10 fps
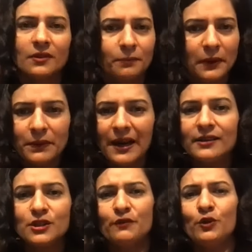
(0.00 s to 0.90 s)
people I
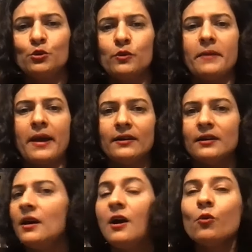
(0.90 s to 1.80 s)
interviewed were men.
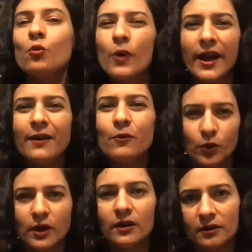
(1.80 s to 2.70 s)
Where
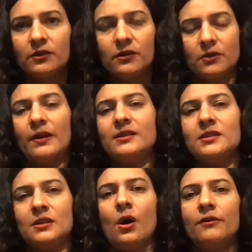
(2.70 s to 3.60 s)
were the
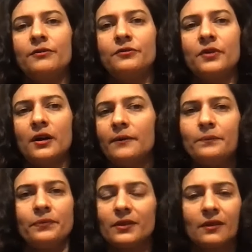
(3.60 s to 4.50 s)
rest of, um,
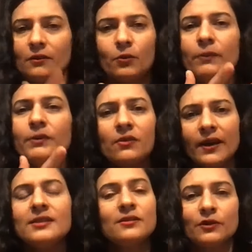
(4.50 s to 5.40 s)
where were the
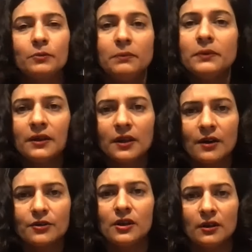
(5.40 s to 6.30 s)
rest of the people in the
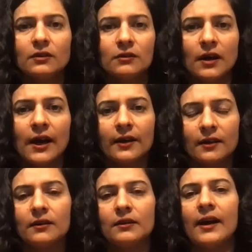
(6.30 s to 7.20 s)
country?
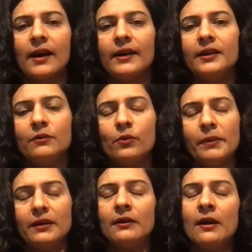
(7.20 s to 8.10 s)
i.e.,
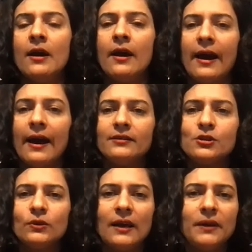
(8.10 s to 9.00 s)
women. And so
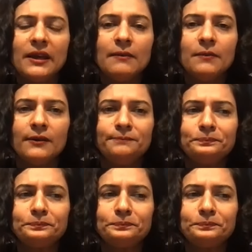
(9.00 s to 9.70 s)
that became a,